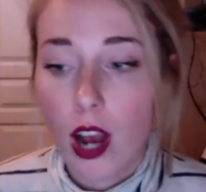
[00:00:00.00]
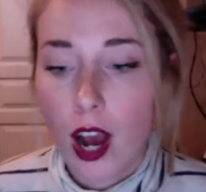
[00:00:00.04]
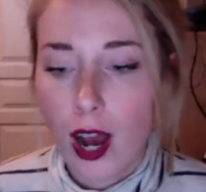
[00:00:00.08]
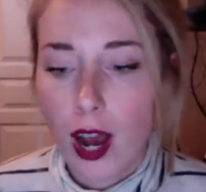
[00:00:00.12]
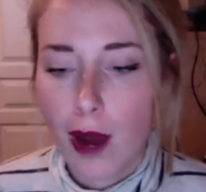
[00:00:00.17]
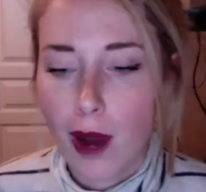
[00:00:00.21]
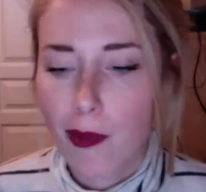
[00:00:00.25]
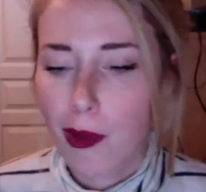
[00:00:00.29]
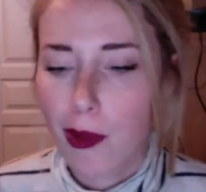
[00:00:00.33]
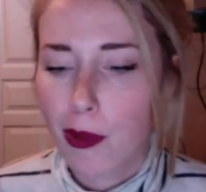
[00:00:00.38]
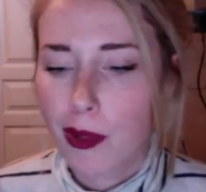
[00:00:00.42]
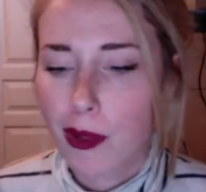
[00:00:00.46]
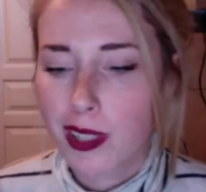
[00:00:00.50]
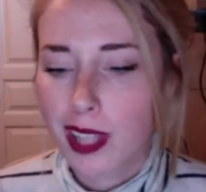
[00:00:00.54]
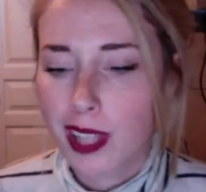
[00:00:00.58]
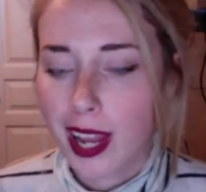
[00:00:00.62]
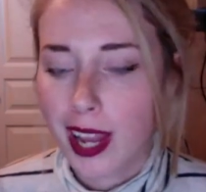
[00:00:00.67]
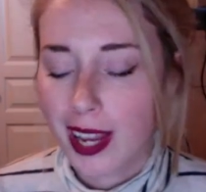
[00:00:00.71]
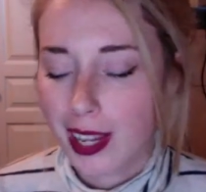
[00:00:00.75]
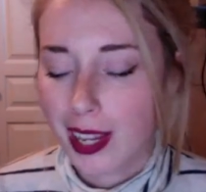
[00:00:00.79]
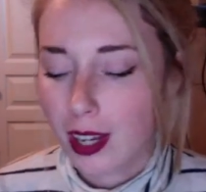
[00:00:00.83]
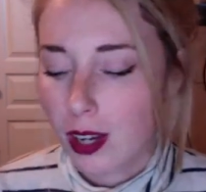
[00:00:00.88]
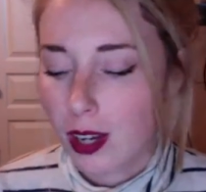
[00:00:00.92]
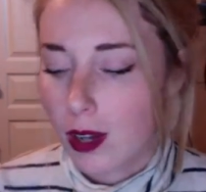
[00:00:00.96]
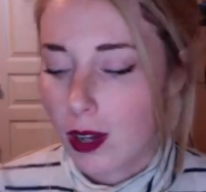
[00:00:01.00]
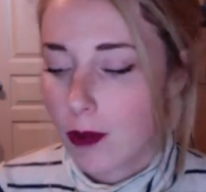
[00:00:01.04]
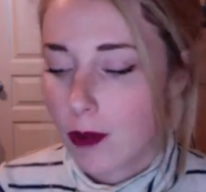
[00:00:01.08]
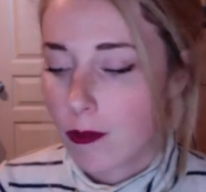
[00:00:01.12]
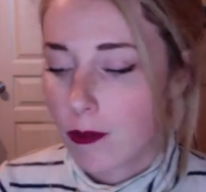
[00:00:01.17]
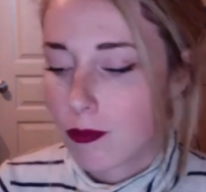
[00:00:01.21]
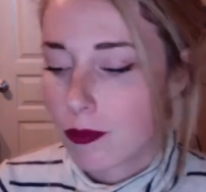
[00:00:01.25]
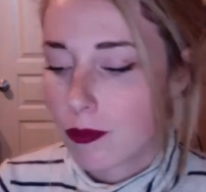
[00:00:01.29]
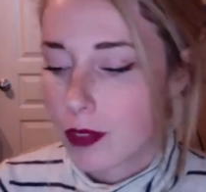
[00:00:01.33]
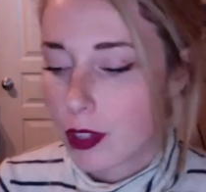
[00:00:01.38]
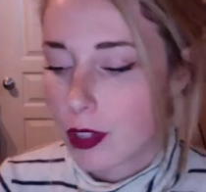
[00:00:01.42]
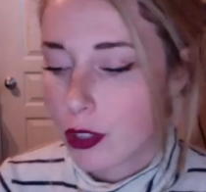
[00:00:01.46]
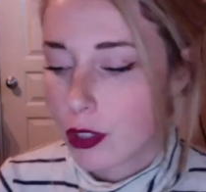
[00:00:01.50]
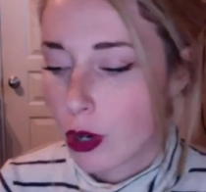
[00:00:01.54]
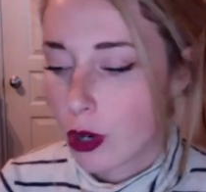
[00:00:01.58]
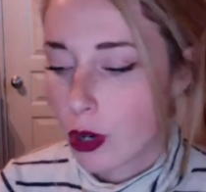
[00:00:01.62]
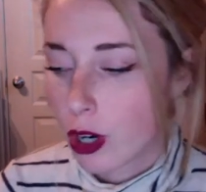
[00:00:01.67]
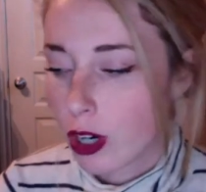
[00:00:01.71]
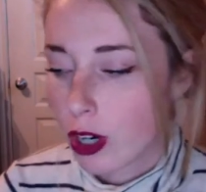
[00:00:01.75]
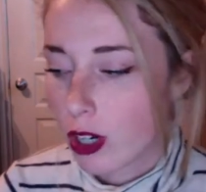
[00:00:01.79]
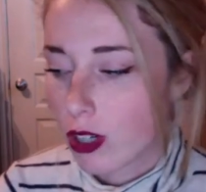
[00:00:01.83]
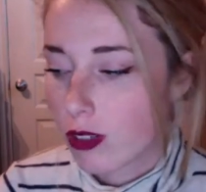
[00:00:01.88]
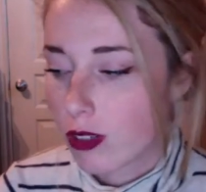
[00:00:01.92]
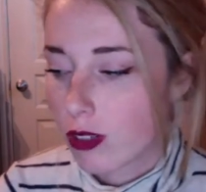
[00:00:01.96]
It was like
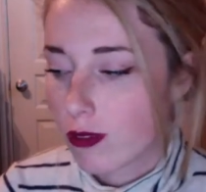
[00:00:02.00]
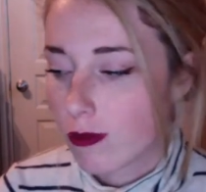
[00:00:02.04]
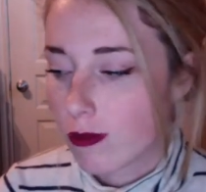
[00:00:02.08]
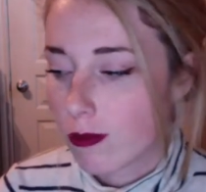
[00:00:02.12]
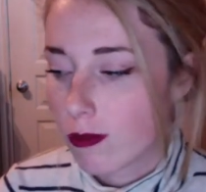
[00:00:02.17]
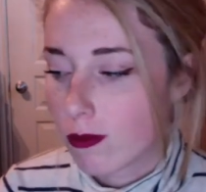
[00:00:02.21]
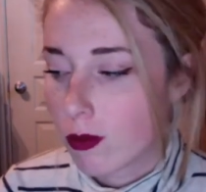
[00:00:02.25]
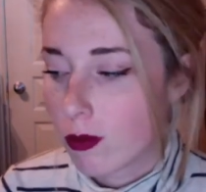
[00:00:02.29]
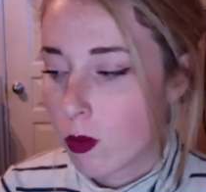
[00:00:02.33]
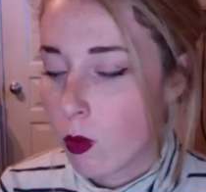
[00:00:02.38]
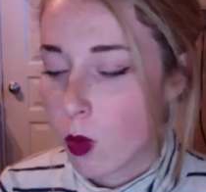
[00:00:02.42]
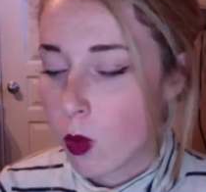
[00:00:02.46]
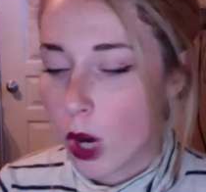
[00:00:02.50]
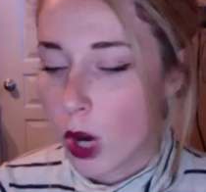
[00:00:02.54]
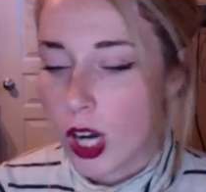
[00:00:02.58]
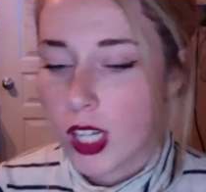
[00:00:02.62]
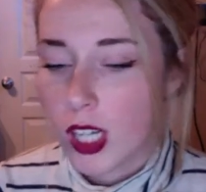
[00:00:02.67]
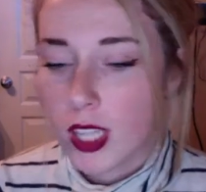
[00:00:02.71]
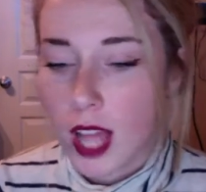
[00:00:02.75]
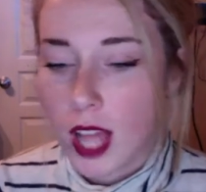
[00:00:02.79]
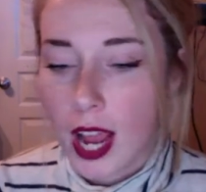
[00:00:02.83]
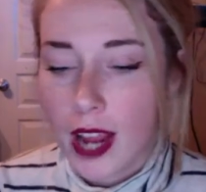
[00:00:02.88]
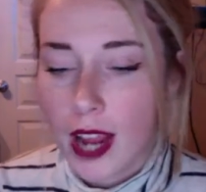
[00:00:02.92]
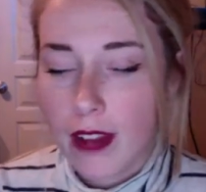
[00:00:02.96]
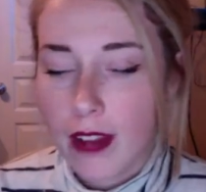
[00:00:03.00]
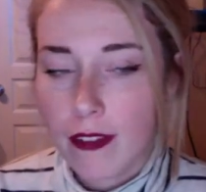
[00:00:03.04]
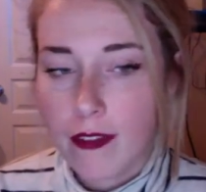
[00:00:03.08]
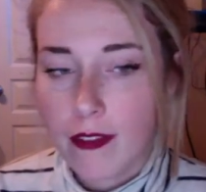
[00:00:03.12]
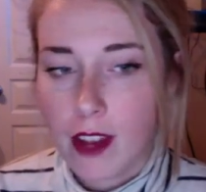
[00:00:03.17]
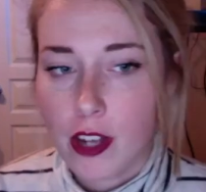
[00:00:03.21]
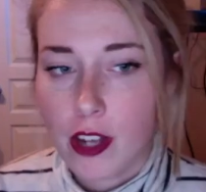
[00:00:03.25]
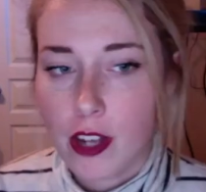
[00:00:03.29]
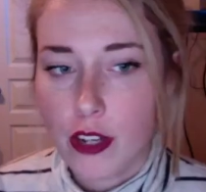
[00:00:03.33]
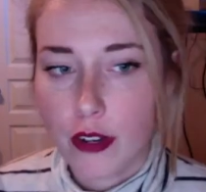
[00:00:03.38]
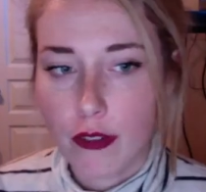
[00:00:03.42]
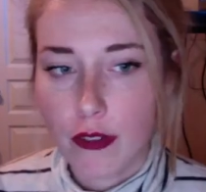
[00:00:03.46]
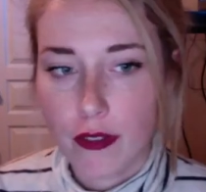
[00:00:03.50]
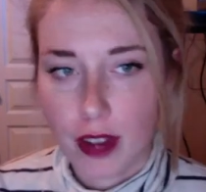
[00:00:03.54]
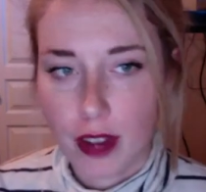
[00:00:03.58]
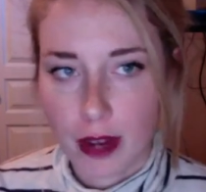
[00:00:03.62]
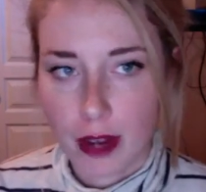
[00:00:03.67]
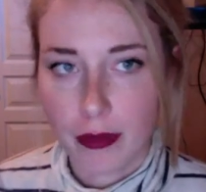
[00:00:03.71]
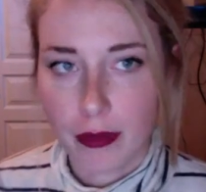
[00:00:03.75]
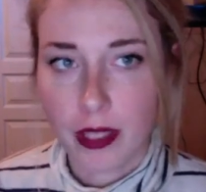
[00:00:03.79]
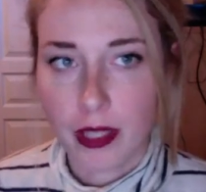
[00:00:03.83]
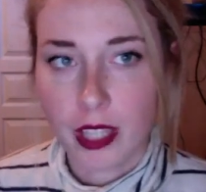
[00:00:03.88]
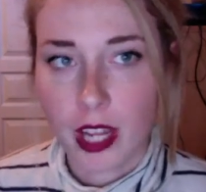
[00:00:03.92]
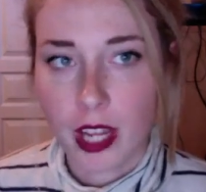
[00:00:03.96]
your work life and your family
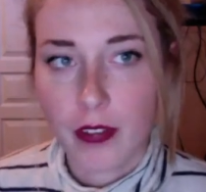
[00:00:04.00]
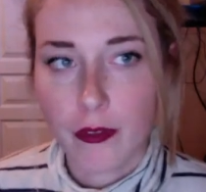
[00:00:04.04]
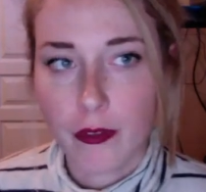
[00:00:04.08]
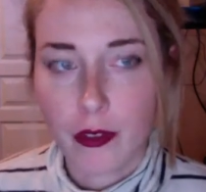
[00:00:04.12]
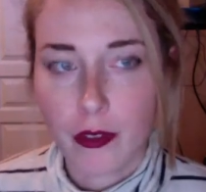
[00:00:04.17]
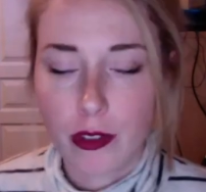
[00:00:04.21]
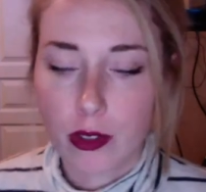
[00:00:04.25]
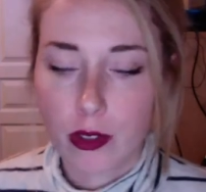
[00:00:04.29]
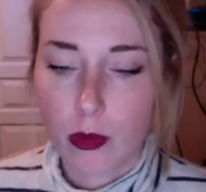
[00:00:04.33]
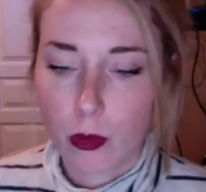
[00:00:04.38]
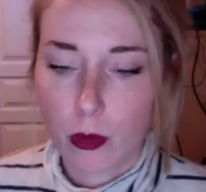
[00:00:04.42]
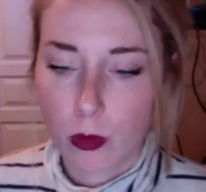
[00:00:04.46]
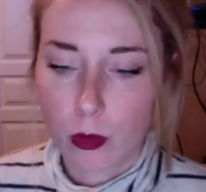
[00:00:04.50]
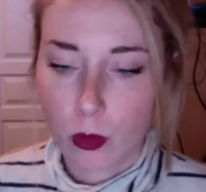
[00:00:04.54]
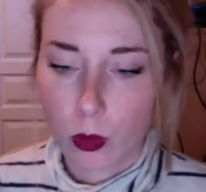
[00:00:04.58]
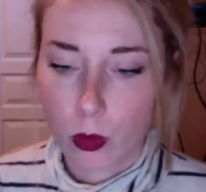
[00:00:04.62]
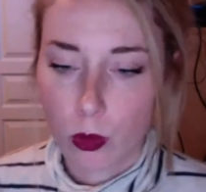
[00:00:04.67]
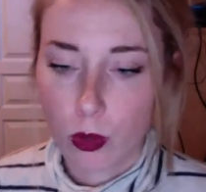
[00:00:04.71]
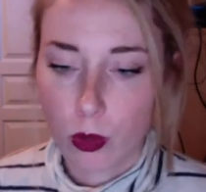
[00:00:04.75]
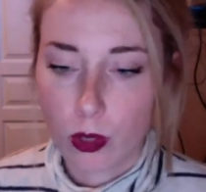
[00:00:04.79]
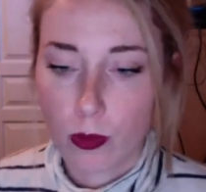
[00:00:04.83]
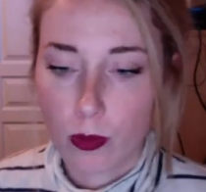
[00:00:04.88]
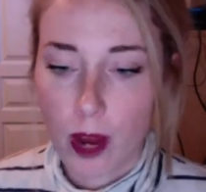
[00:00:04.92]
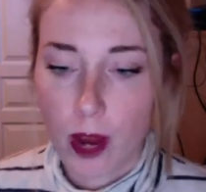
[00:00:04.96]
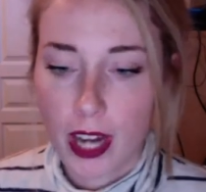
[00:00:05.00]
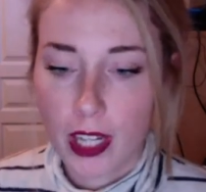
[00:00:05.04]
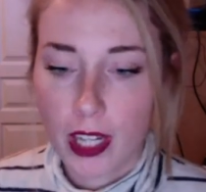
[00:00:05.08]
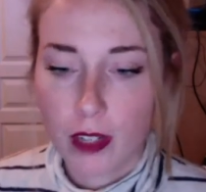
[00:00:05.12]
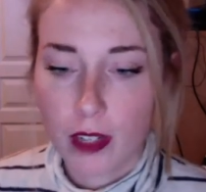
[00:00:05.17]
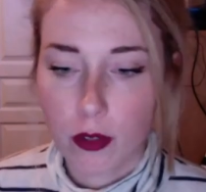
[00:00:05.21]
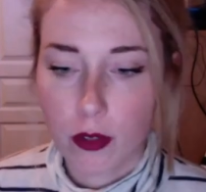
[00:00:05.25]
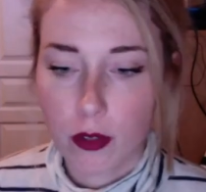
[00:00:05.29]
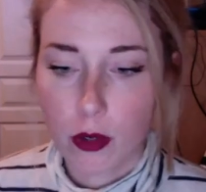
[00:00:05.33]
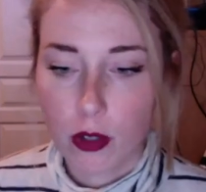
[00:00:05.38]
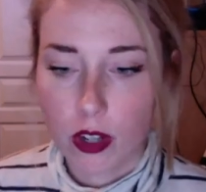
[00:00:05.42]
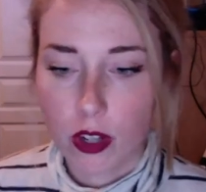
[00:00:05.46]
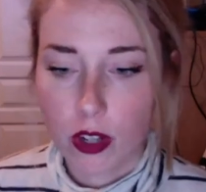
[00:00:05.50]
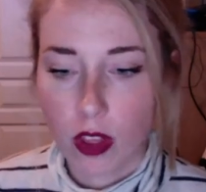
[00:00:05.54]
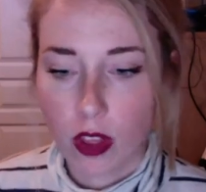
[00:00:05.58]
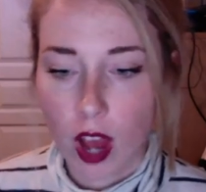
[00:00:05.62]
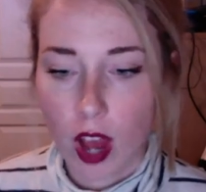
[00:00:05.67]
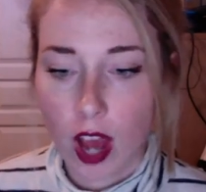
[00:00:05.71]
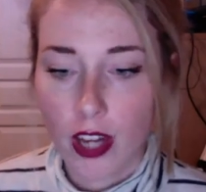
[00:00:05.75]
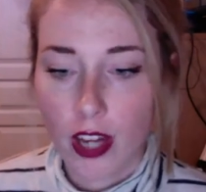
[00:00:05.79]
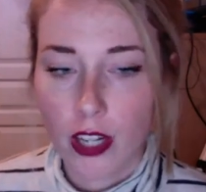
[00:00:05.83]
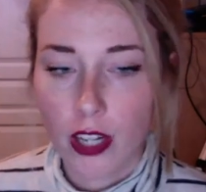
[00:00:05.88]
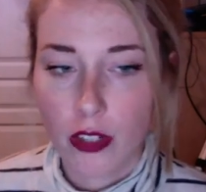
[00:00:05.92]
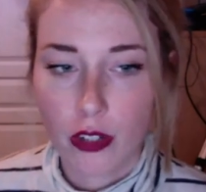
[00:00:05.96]
life was ruled by Confucian thought
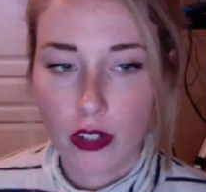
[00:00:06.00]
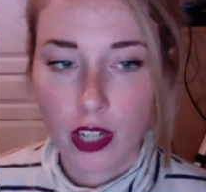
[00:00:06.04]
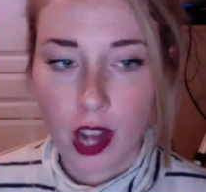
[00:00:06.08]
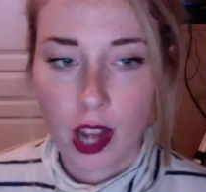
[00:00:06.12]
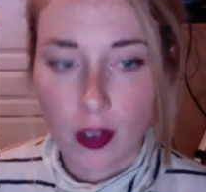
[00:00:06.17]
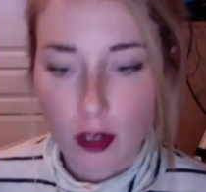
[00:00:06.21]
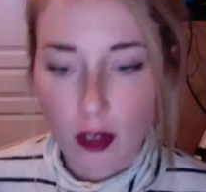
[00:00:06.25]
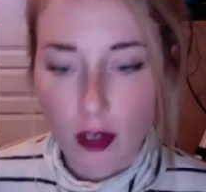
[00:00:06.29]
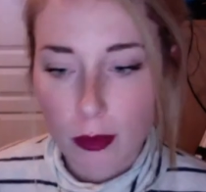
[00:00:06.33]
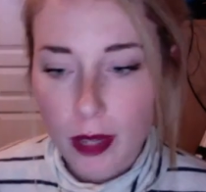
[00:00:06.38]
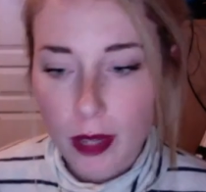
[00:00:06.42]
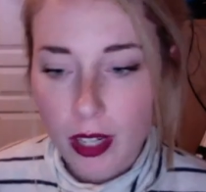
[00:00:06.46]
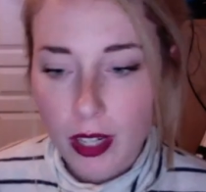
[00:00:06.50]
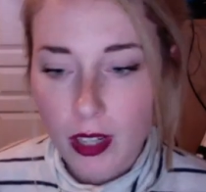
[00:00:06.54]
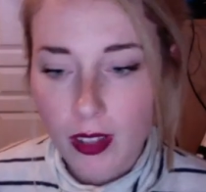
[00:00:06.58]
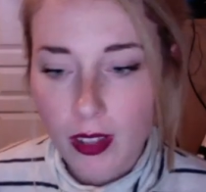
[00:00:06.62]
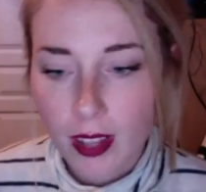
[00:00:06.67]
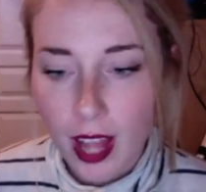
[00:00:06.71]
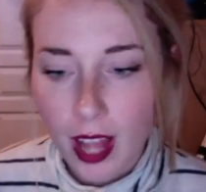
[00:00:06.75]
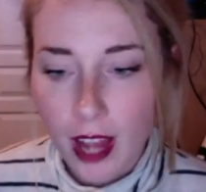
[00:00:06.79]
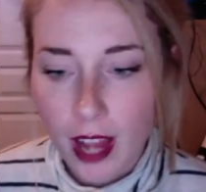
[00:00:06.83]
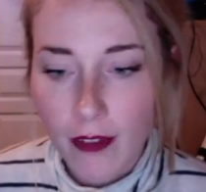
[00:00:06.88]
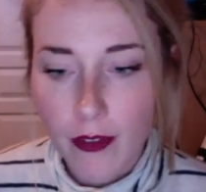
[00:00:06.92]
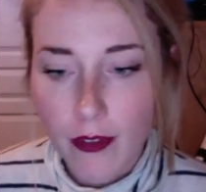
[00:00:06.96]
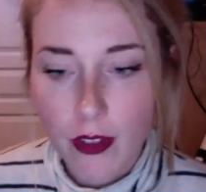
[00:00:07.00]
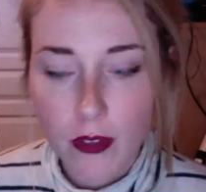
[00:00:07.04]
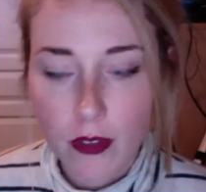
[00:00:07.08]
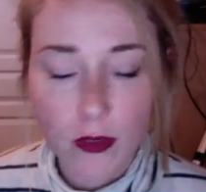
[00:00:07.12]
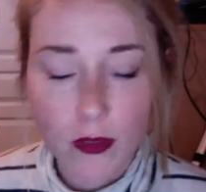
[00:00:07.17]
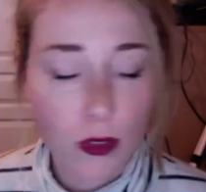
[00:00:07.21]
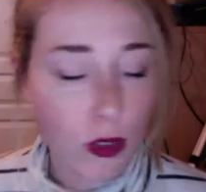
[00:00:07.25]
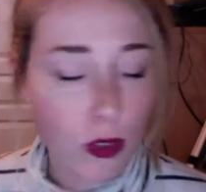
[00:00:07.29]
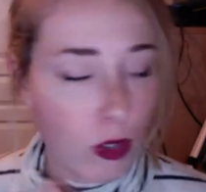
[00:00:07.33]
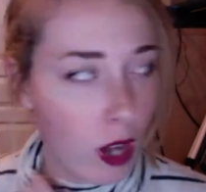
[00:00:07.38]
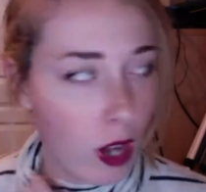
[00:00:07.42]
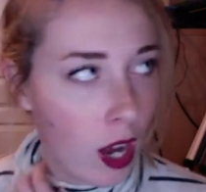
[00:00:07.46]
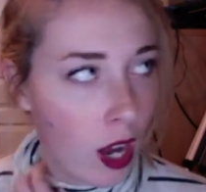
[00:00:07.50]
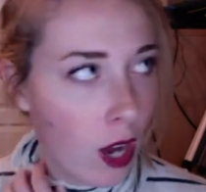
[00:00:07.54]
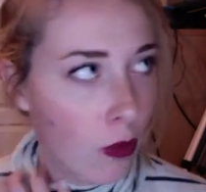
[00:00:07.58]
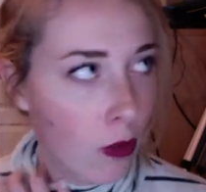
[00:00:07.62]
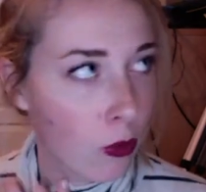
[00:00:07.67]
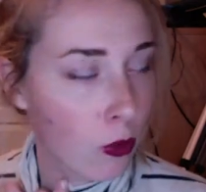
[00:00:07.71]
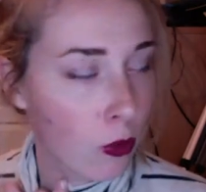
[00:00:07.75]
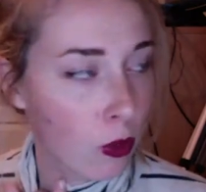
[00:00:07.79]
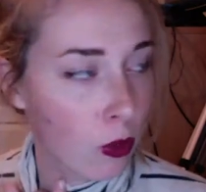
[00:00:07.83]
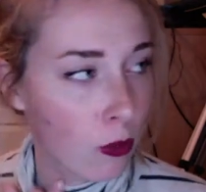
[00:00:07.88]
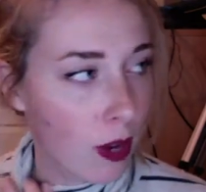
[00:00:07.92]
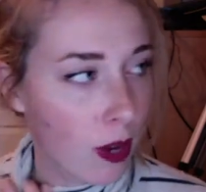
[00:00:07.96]
and your government life was ruled
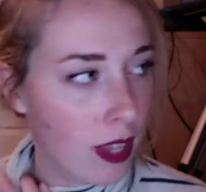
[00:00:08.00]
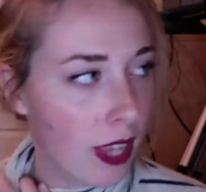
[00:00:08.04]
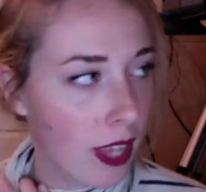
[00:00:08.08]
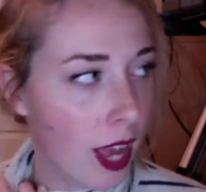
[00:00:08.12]
by that.